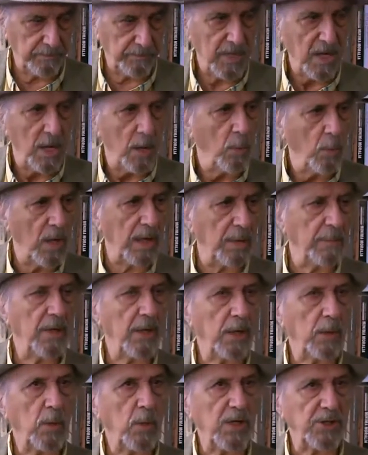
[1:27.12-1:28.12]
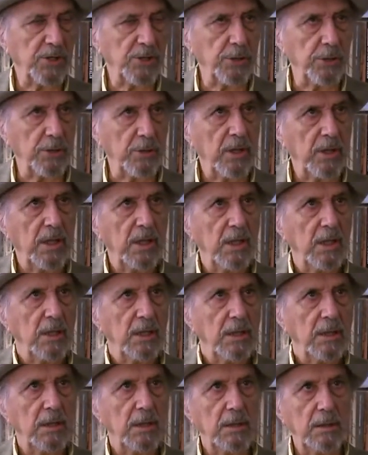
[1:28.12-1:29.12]
Mm-hmm. Well, I'm not quite sure
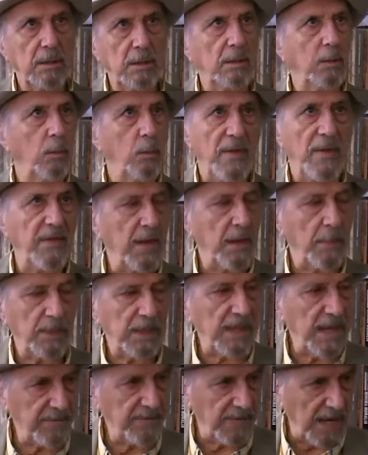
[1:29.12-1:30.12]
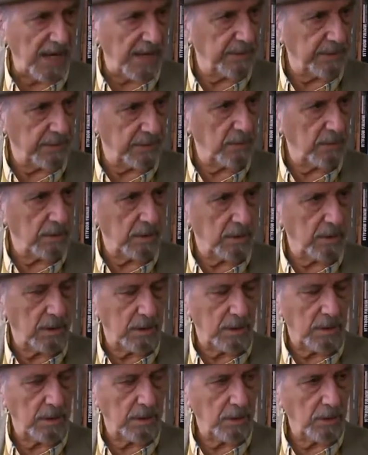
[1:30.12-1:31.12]
when they planned that.
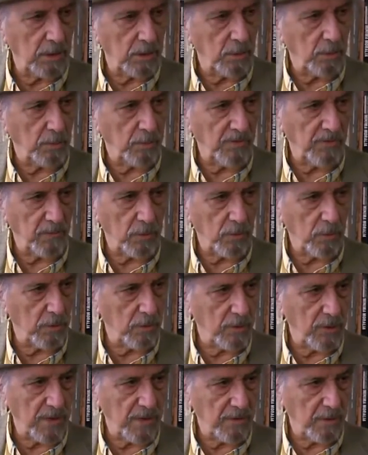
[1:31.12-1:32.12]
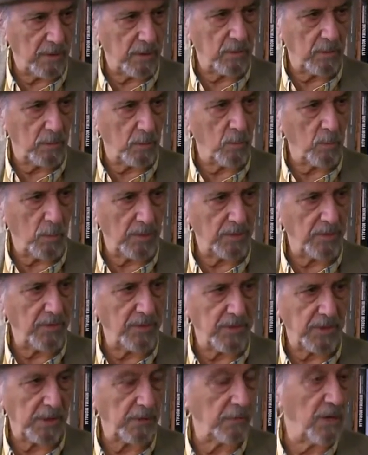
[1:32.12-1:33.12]
You know, before or when the
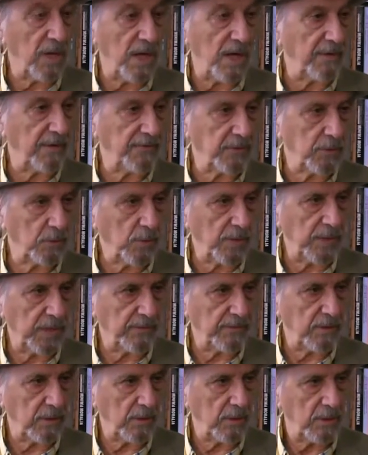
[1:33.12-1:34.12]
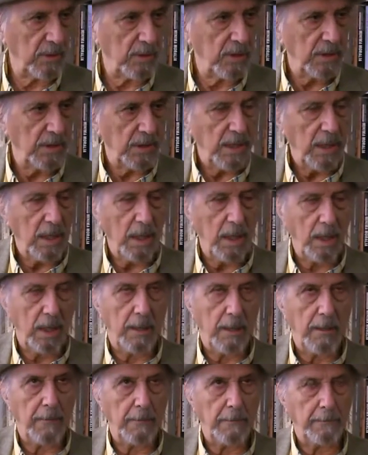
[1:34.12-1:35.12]
thing arrived or whatever.
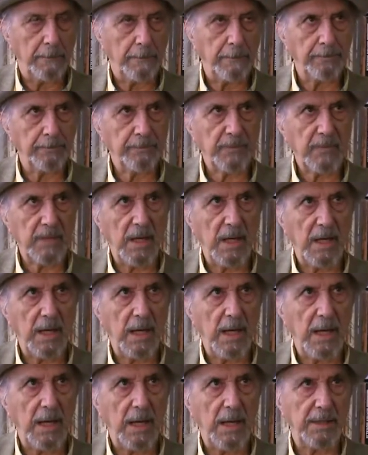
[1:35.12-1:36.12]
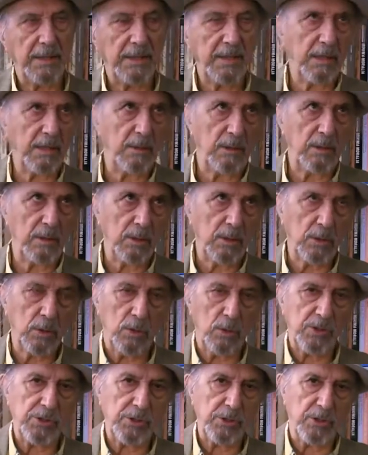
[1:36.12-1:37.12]
And it, of
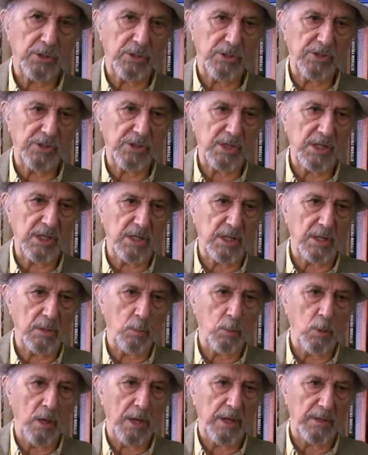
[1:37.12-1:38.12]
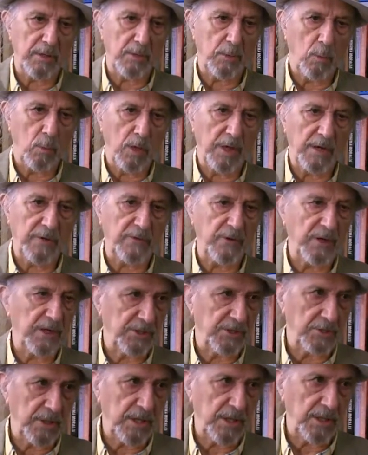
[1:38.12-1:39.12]
course, you could see the
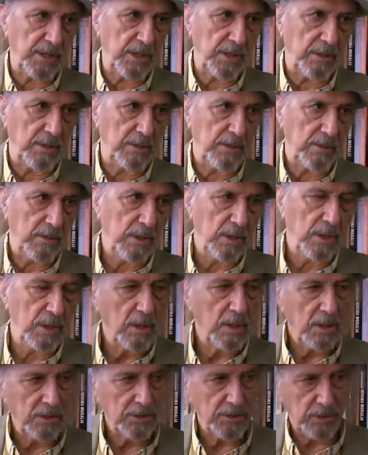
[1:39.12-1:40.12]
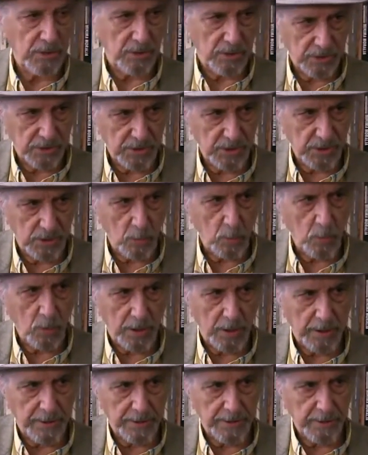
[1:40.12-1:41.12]
waterfronts right there. Right. So you could see the
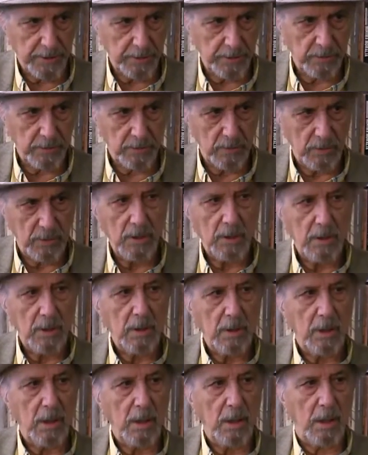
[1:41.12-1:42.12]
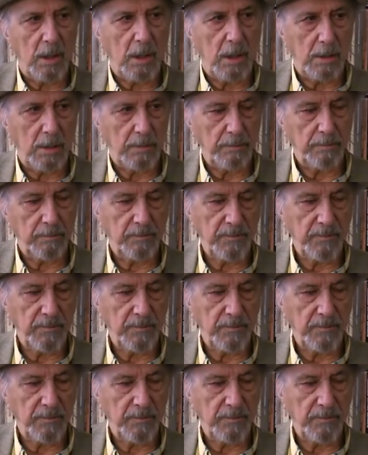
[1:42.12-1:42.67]
water too. I